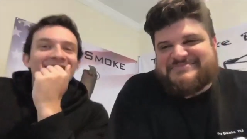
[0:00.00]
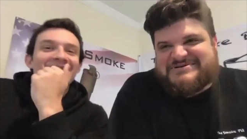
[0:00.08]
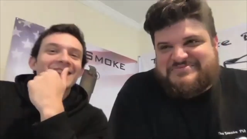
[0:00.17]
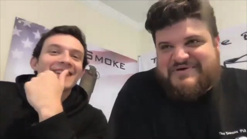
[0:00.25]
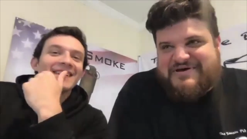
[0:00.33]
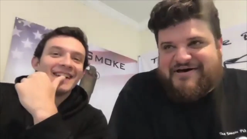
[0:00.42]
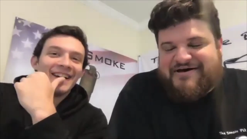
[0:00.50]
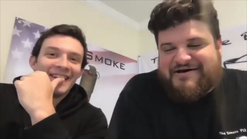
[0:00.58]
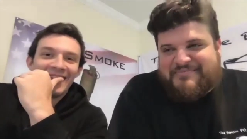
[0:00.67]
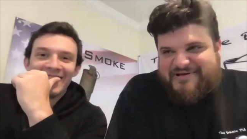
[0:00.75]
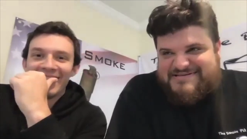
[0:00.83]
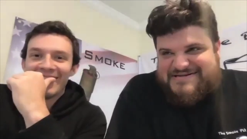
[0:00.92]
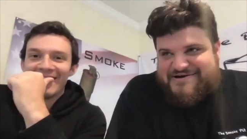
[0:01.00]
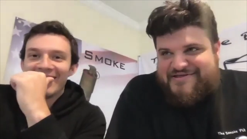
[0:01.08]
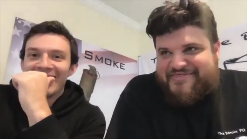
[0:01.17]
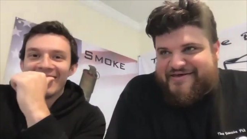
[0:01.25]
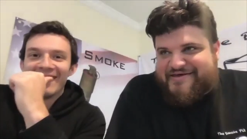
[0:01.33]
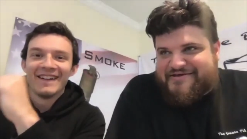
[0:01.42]
Speaker 1: must be a, a, military
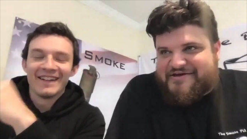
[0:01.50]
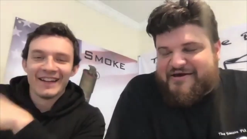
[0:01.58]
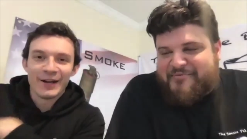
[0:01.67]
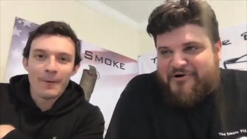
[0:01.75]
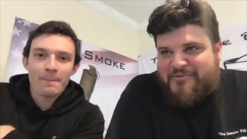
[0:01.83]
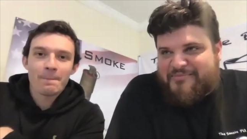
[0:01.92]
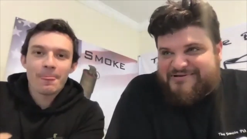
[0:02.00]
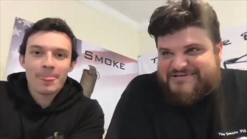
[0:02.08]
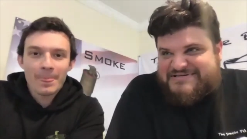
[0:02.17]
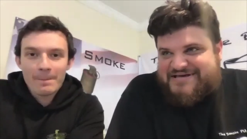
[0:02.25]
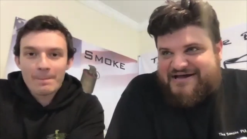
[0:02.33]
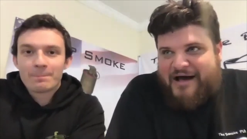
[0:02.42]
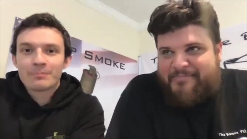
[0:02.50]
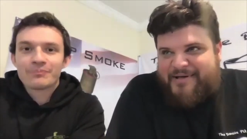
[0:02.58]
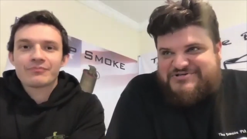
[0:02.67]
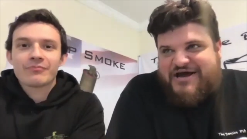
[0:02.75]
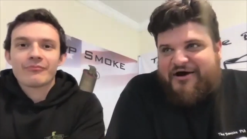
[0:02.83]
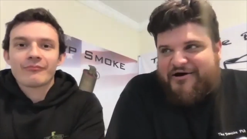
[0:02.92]
thing. You come home and just like, oh, I'm
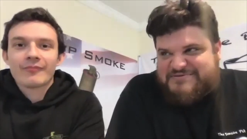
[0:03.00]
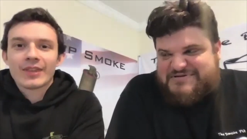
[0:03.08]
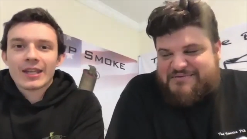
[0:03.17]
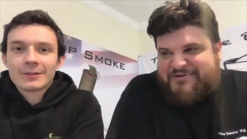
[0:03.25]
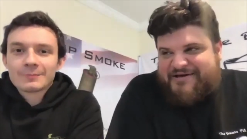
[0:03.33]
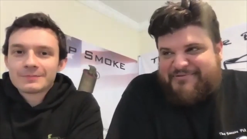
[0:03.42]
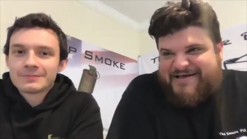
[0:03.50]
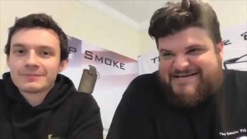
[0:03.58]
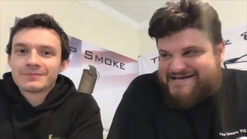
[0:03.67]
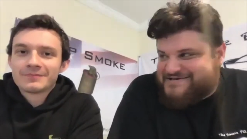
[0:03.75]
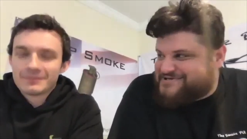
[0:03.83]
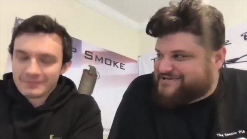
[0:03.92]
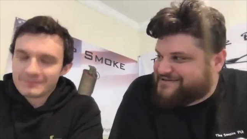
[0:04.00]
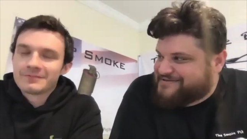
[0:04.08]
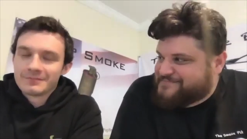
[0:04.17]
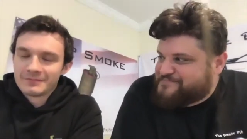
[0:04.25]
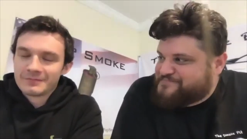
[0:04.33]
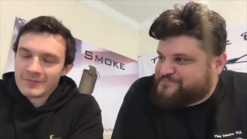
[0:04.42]
not showering. I'm just gonna play PlayStation.
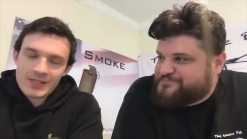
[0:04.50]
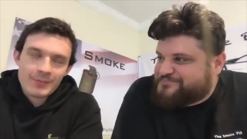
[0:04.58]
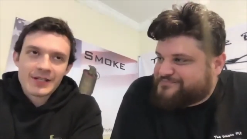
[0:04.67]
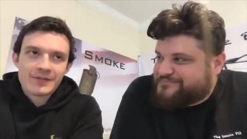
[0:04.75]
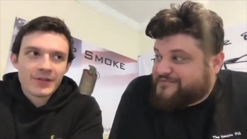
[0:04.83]
It's the best. It